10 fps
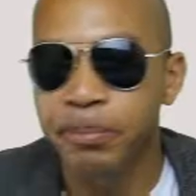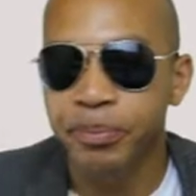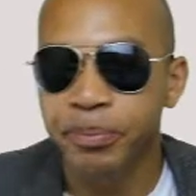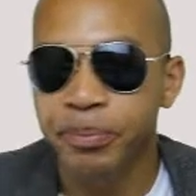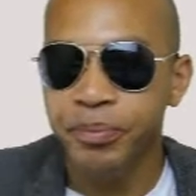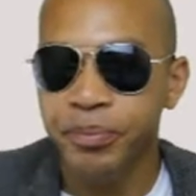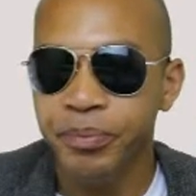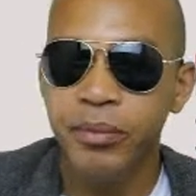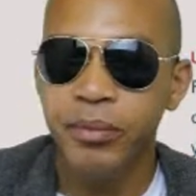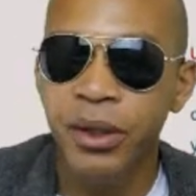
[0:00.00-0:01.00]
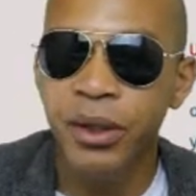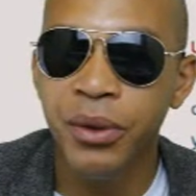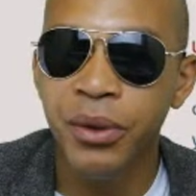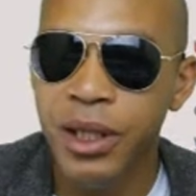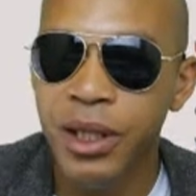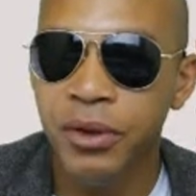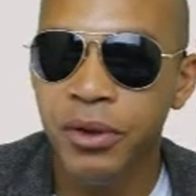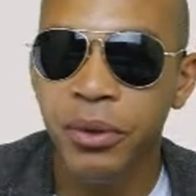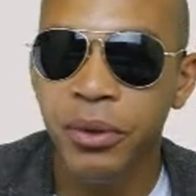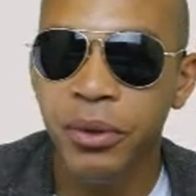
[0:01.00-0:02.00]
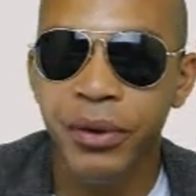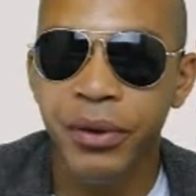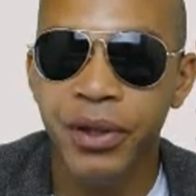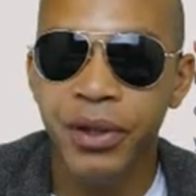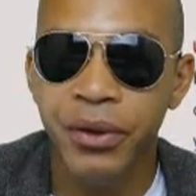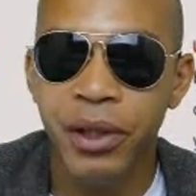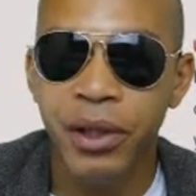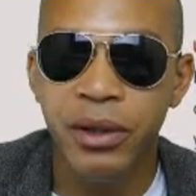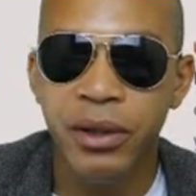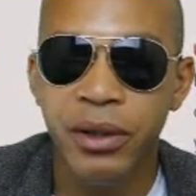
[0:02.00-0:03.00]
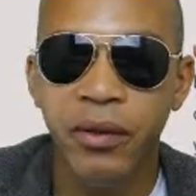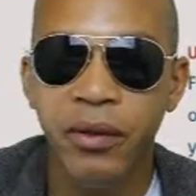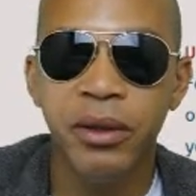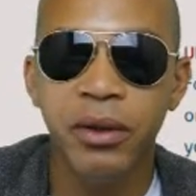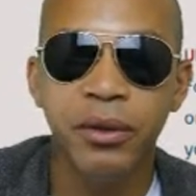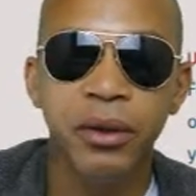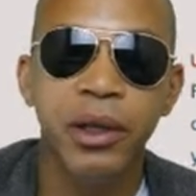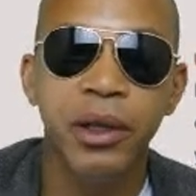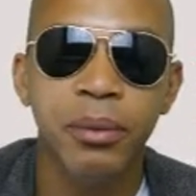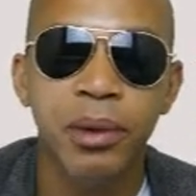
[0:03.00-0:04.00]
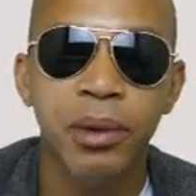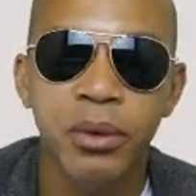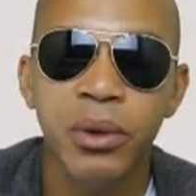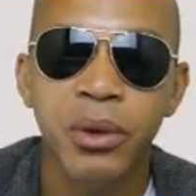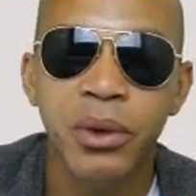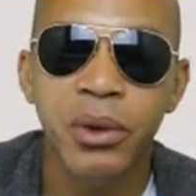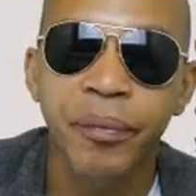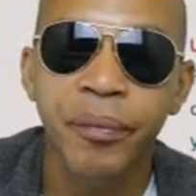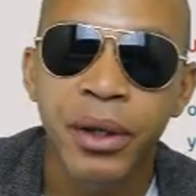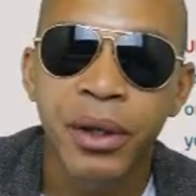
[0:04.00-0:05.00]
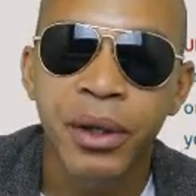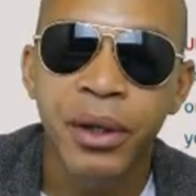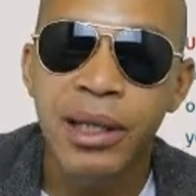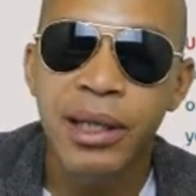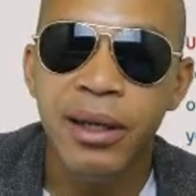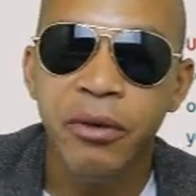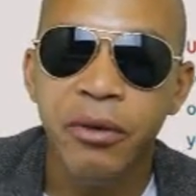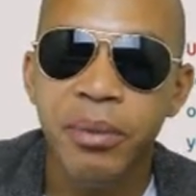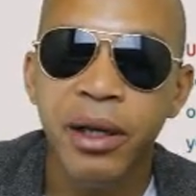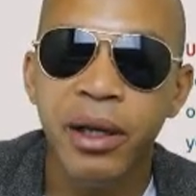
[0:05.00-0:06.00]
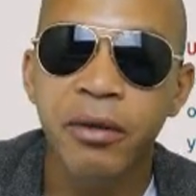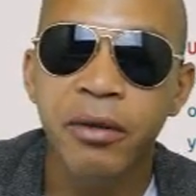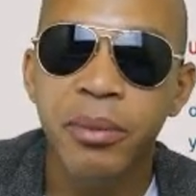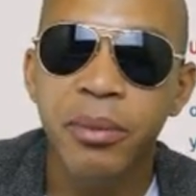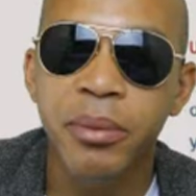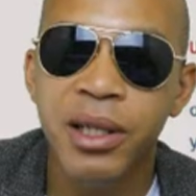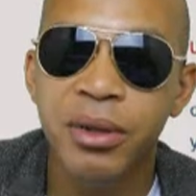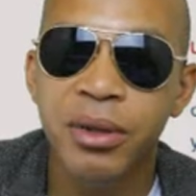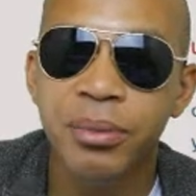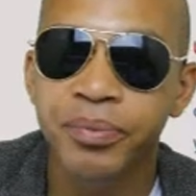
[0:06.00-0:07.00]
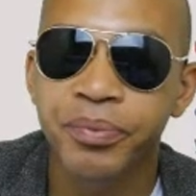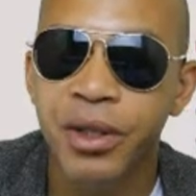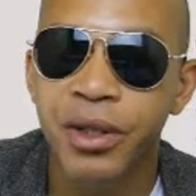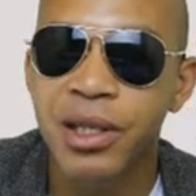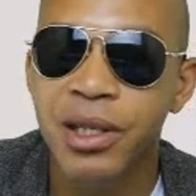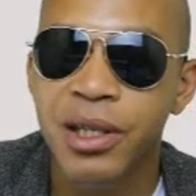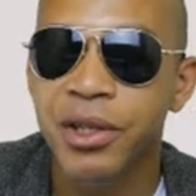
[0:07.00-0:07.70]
that this is your title tag right here. For anybody who don't know, it has Arabization, translation. Like if I say